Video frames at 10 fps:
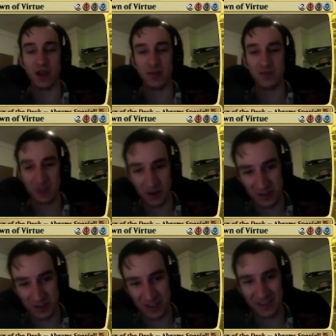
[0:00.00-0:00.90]
after the
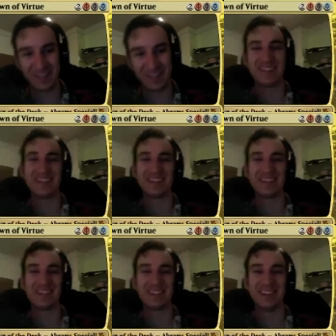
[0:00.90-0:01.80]
Kokusho.
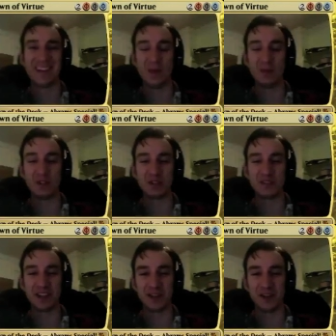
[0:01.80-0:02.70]
I maybe should have
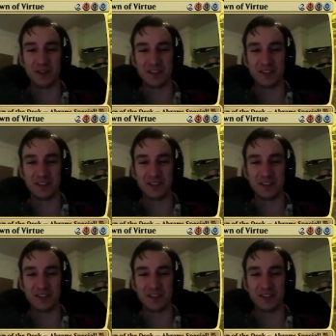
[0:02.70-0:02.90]
sacrificed the